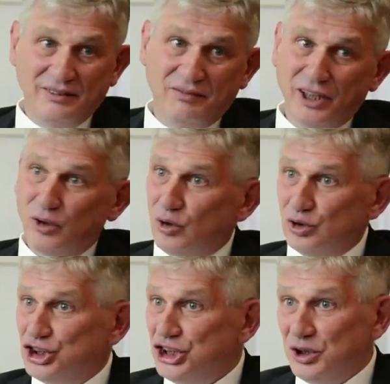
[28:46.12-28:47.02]
The
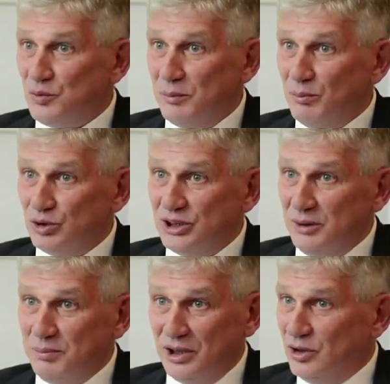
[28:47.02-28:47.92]
fact that you know
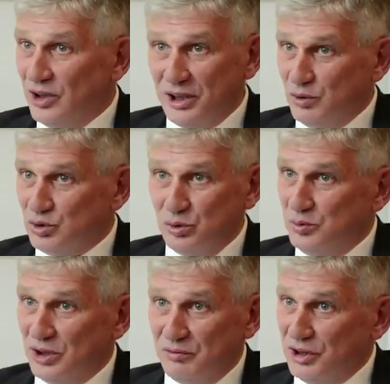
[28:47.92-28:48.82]
things
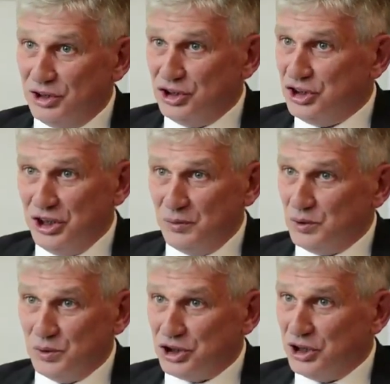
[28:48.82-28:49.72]
beforehand
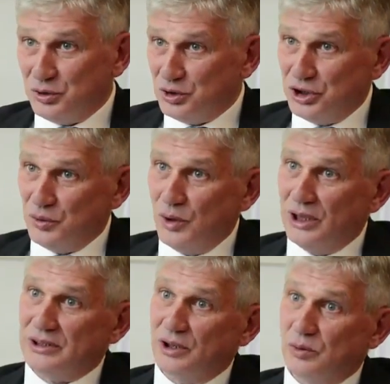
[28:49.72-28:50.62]
is a
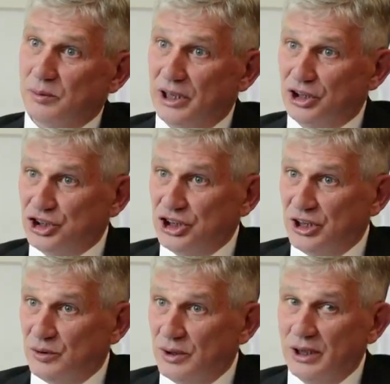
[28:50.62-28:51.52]
multiplier.
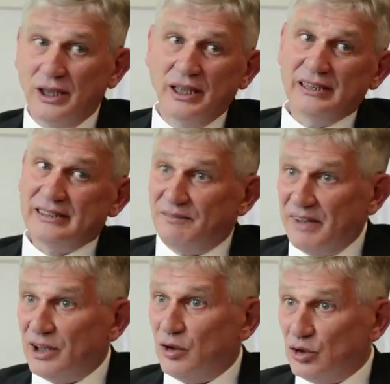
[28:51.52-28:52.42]
I mean,
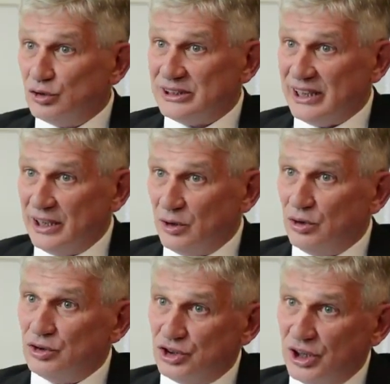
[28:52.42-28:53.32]
the more you
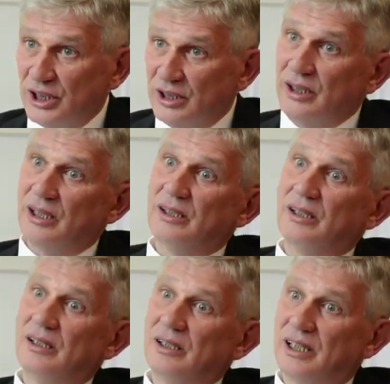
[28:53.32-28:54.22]
know, the
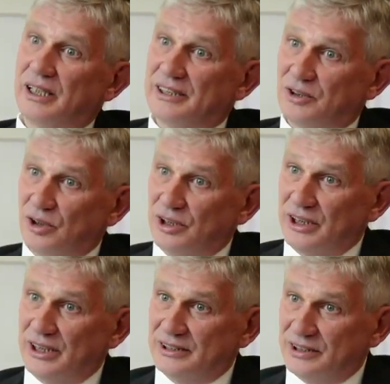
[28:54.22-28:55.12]
more you
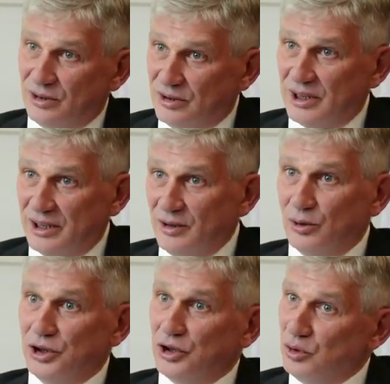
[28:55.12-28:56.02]
multiply. If I
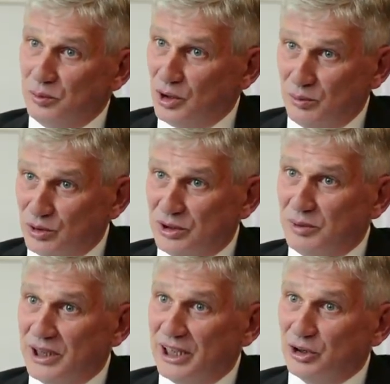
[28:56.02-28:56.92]
come with
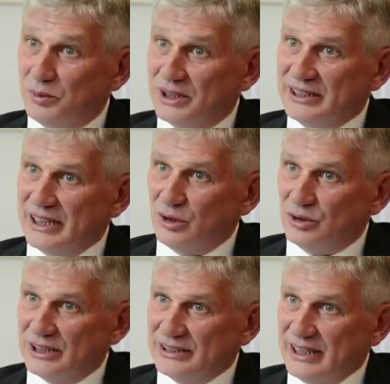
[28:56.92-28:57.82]
5 and I
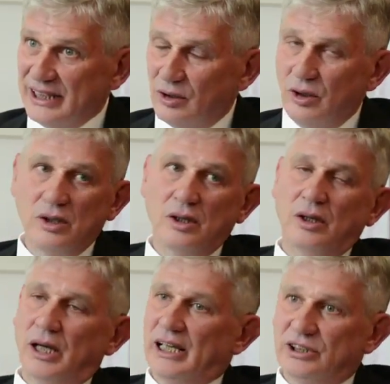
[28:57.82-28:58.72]
multiply, I
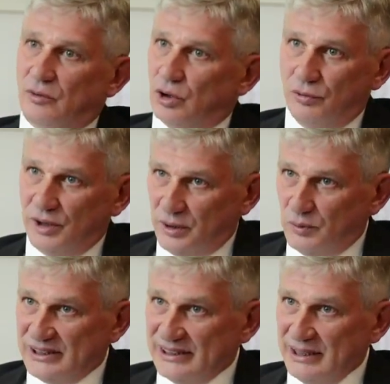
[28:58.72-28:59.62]
can
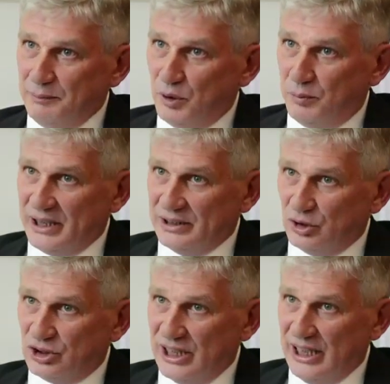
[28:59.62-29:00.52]
immediately get